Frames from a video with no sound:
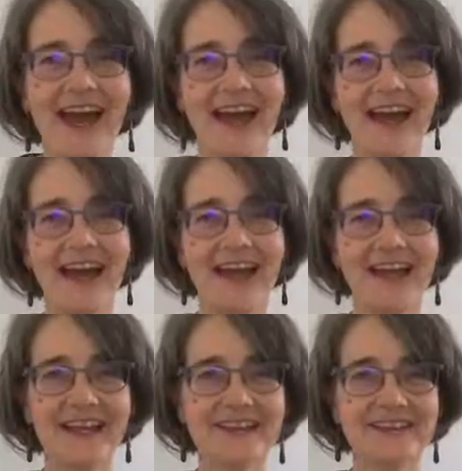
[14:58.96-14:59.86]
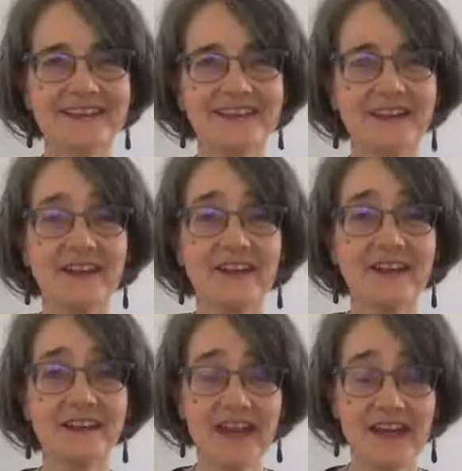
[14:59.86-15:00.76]
and
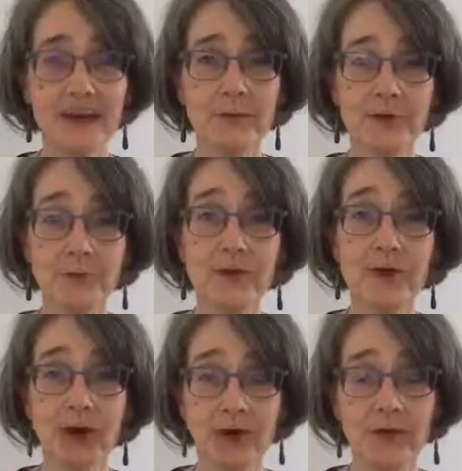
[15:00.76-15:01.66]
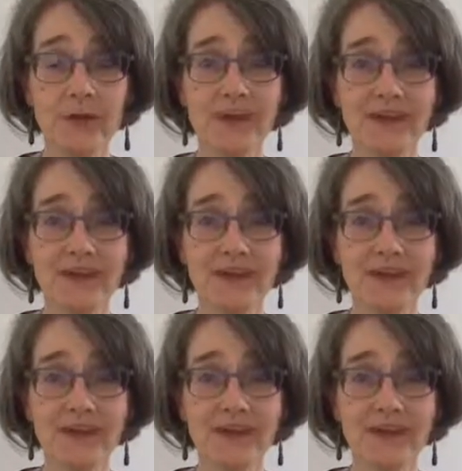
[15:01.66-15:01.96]
they are bookable on